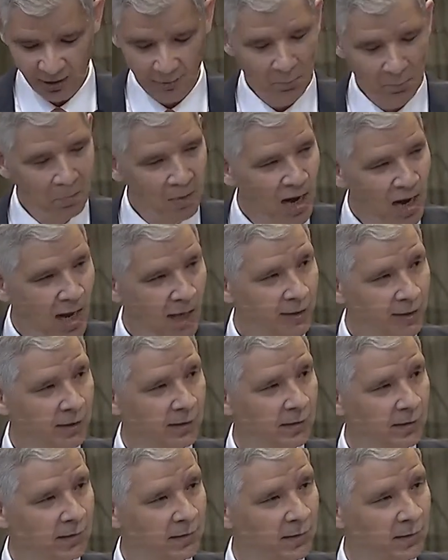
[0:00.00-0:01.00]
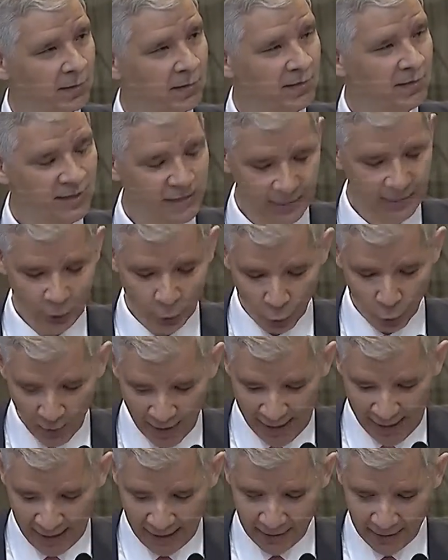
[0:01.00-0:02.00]
to mock,
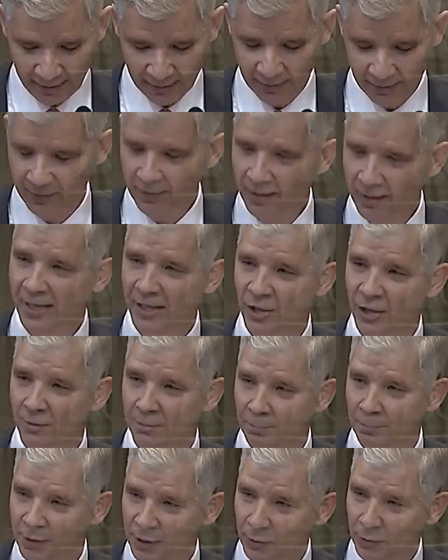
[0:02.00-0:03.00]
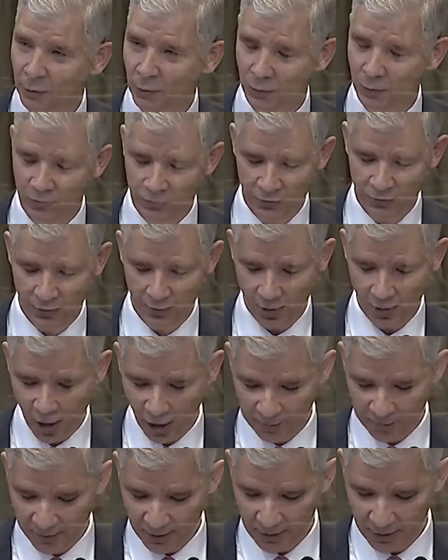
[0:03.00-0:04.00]
degrade, and abuse
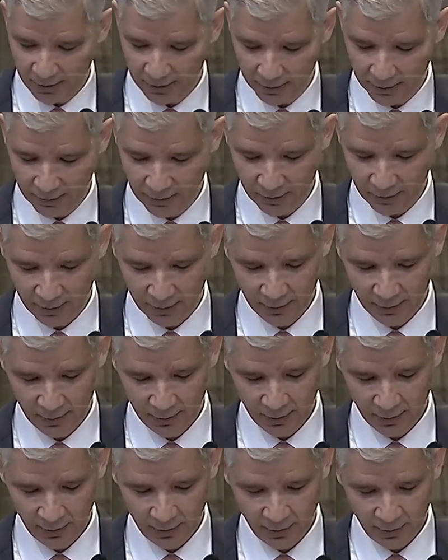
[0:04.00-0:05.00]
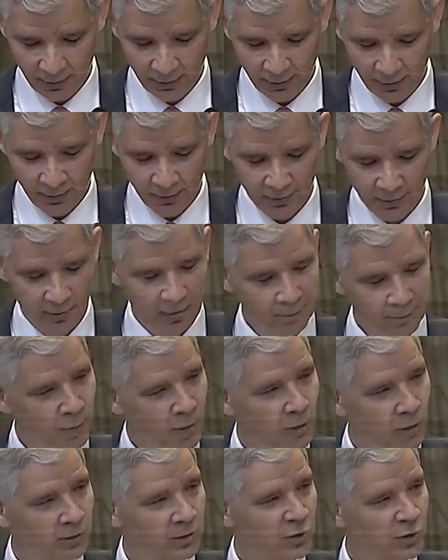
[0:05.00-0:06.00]
Armenians. The
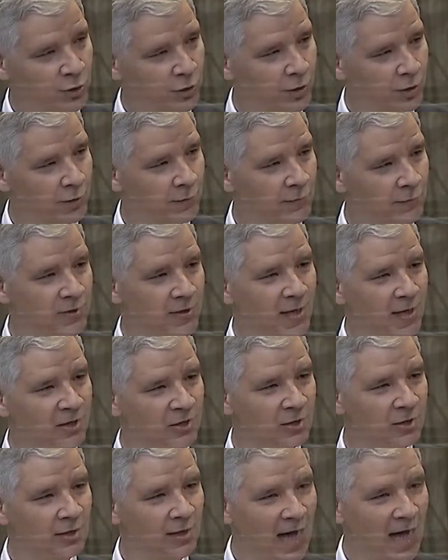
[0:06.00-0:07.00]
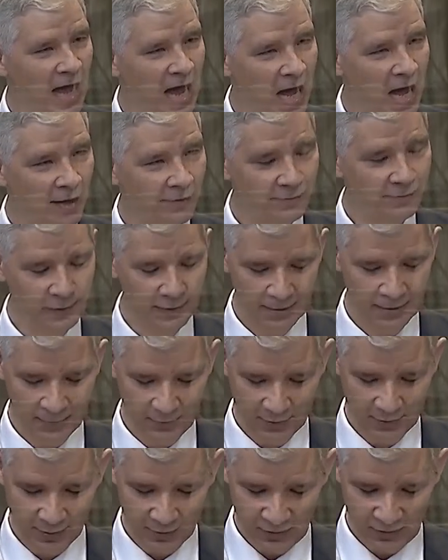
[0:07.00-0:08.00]
park serves as an
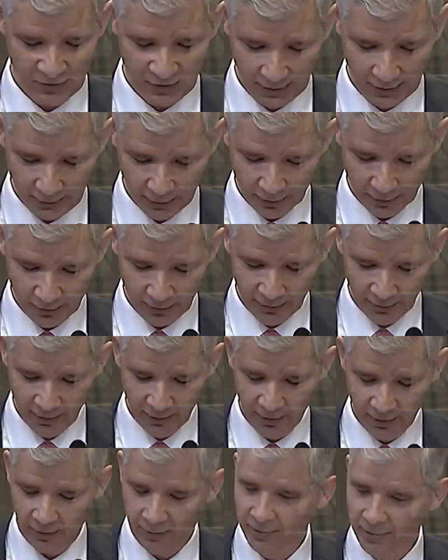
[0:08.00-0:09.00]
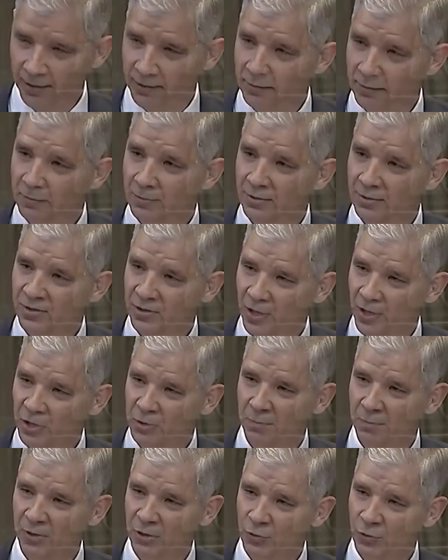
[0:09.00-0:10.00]
obvious signal that
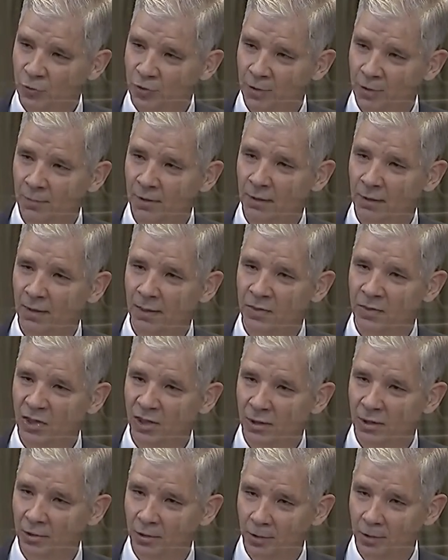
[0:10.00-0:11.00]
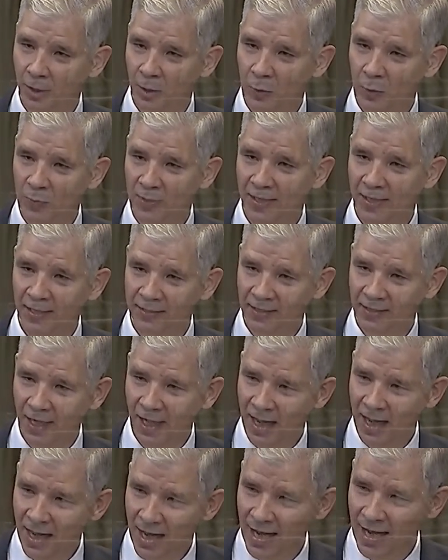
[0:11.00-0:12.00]
such mistreatment is condoned at
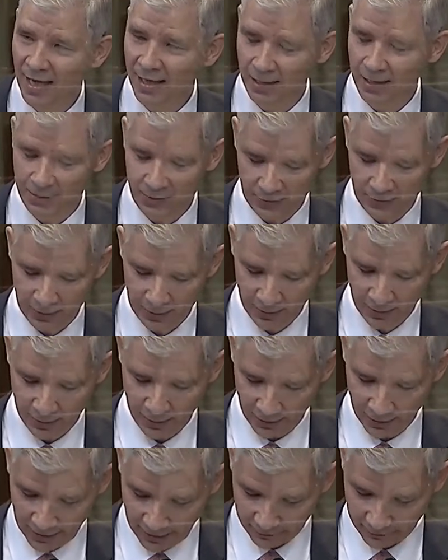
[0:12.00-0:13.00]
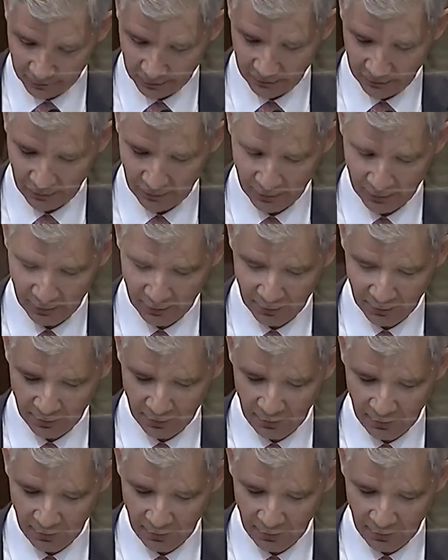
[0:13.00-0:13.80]
the highest levels.